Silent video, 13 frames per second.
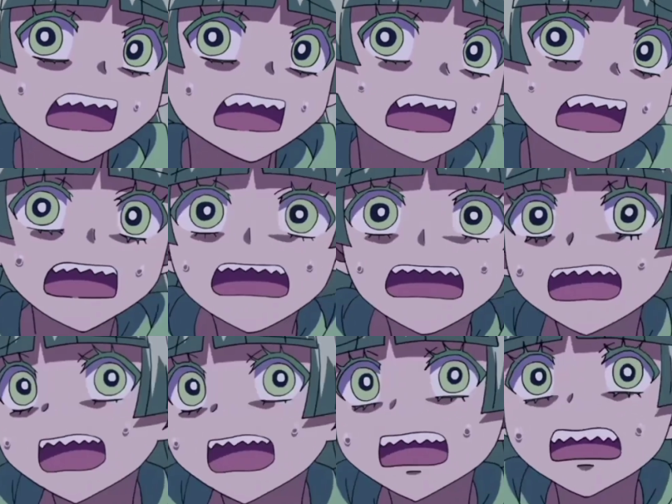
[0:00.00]
I
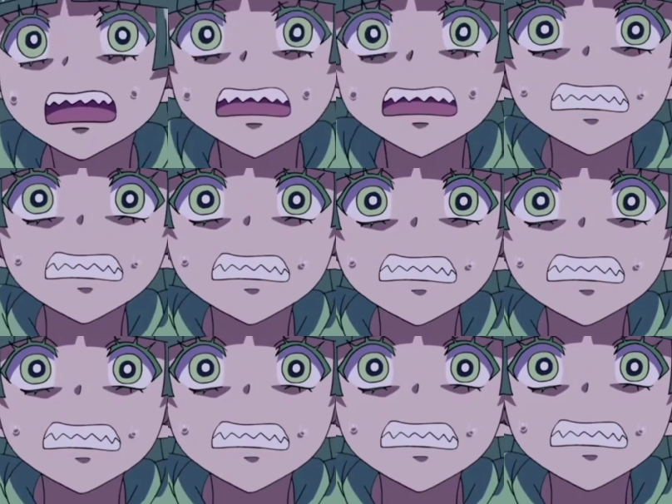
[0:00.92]
mean, Az and the others
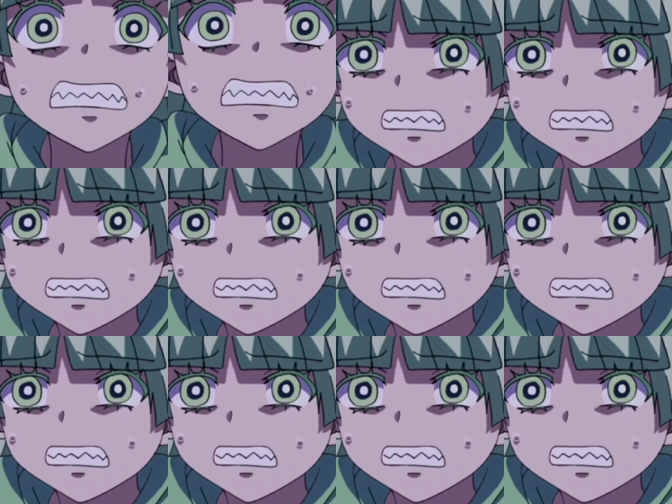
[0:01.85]
agree with